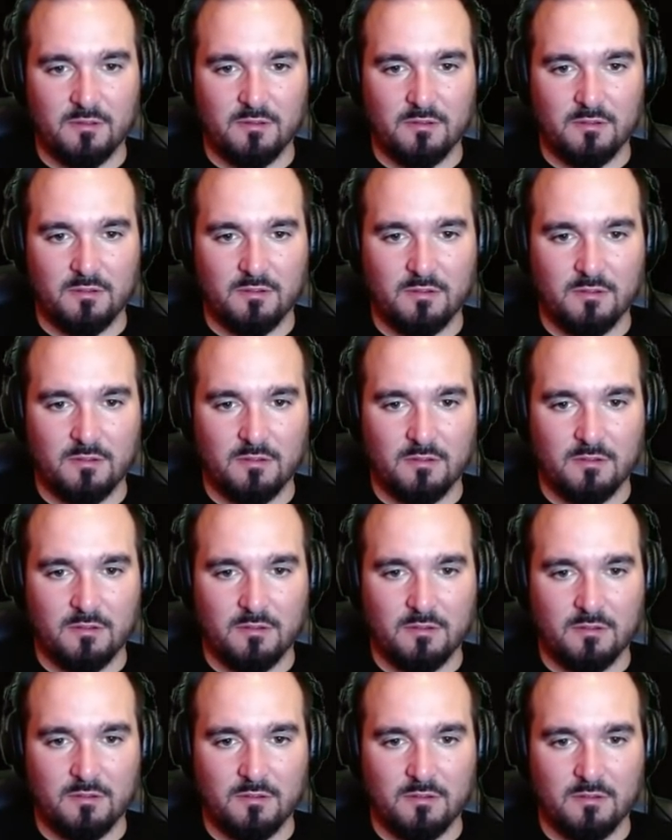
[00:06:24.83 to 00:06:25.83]

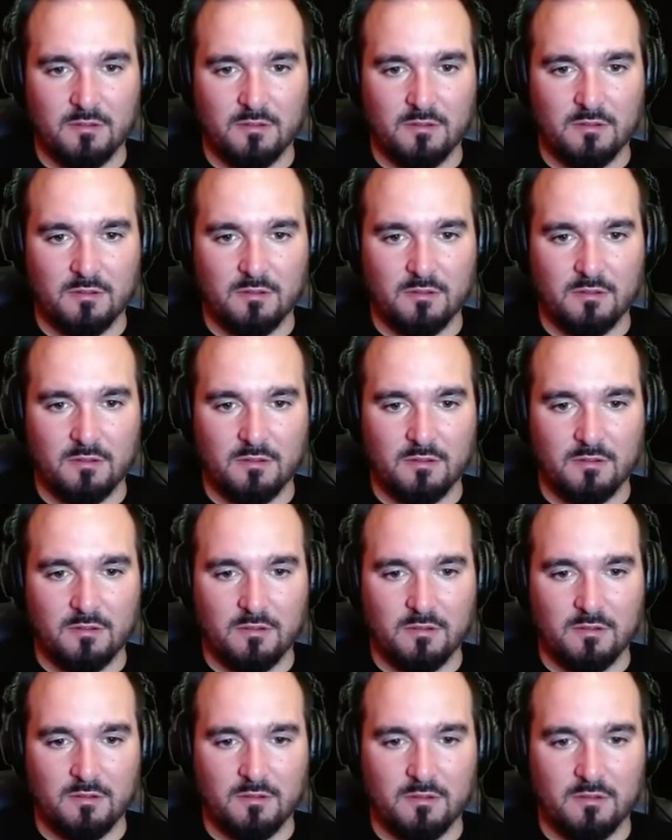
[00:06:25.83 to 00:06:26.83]

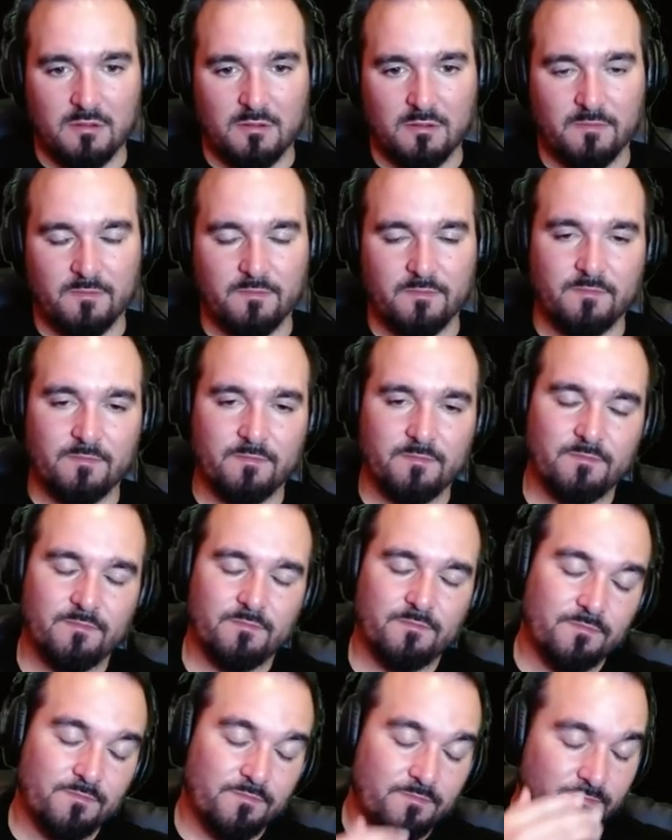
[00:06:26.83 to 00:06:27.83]

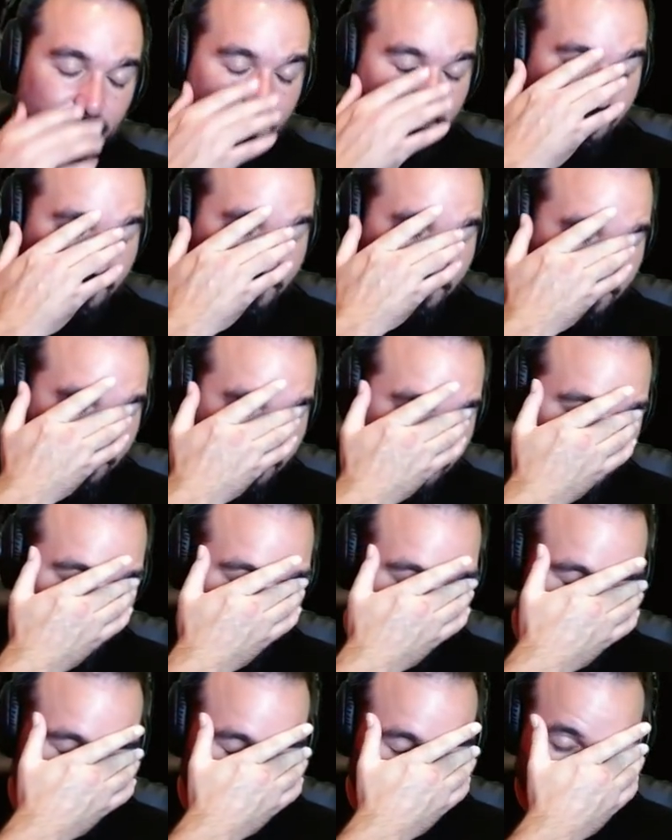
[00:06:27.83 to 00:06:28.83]

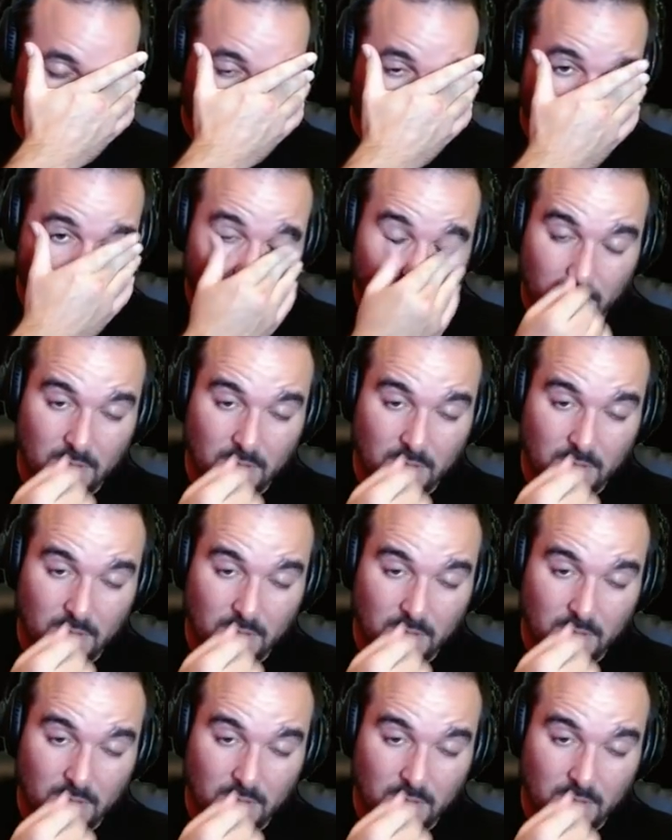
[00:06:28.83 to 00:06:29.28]
No one is speaking in this clip.